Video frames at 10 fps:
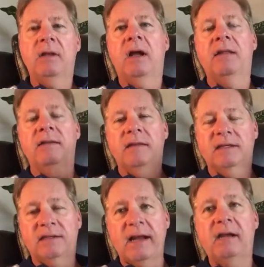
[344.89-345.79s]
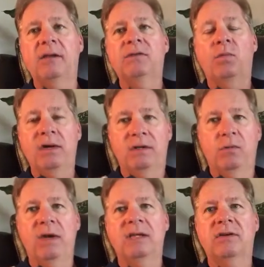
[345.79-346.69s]
The cycle is week to
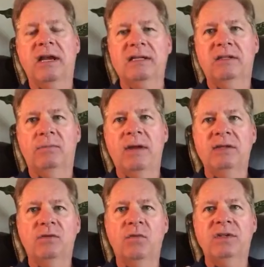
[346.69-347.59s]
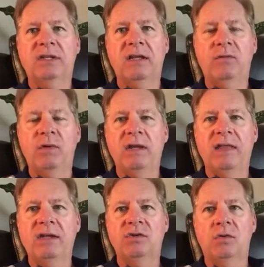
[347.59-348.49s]
week, so I guess it depends on which day of the week
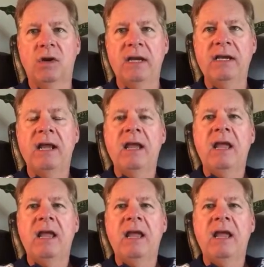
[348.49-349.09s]
they join.